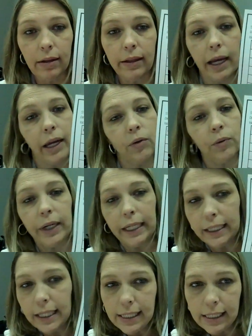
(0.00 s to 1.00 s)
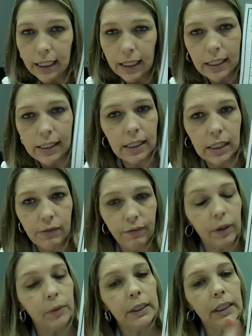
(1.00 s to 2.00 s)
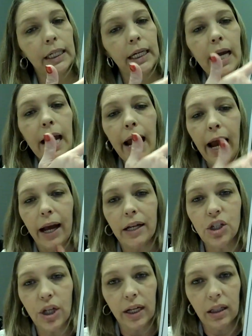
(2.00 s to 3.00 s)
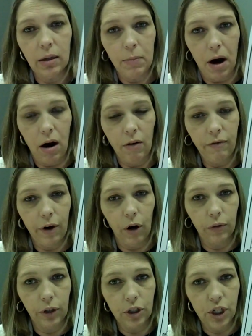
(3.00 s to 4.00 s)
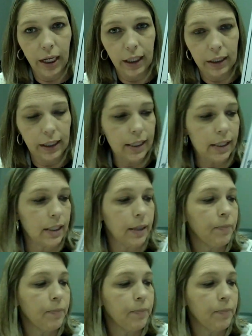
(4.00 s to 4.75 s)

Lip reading: They can read these sentences fluently and check them off on their checklist.